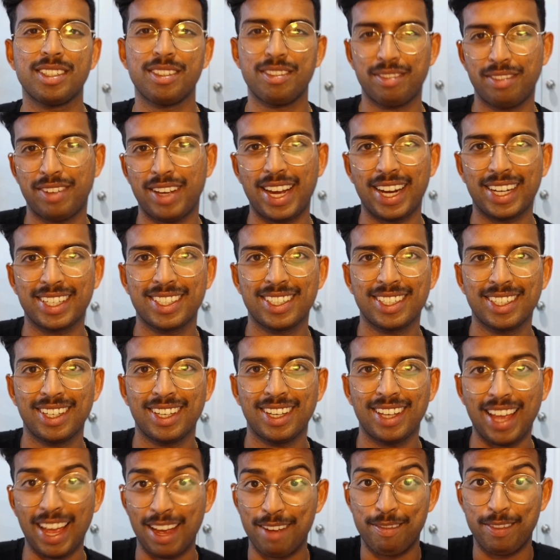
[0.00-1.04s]
in fact
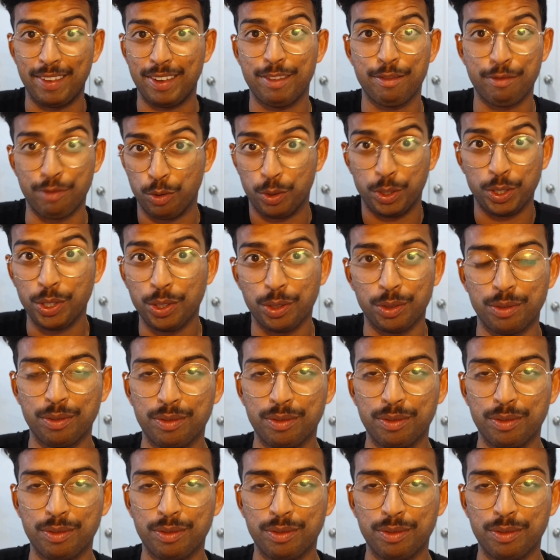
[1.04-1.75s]
have it for you.